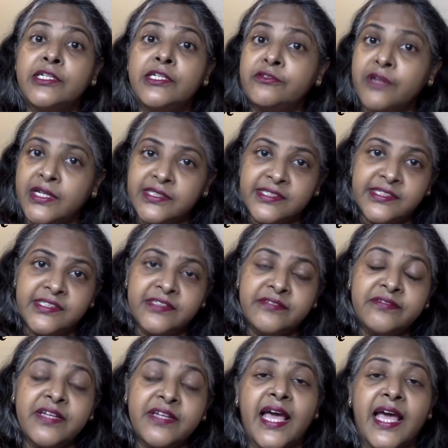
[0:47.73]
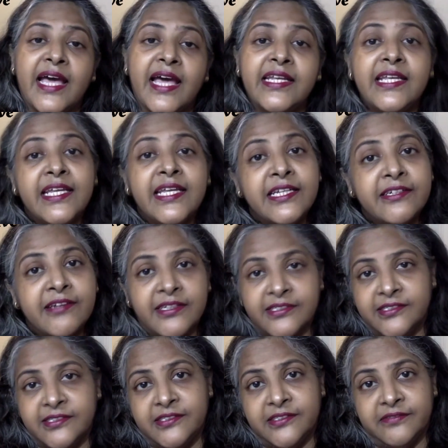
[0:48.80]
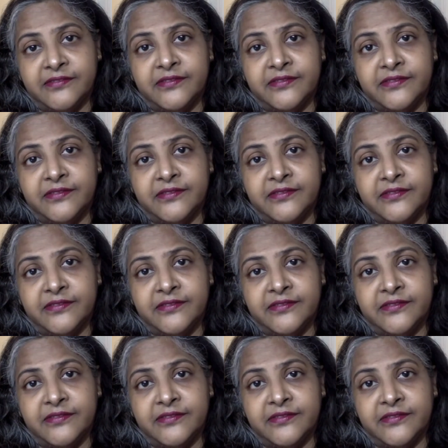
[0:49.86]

transitive and intransitive.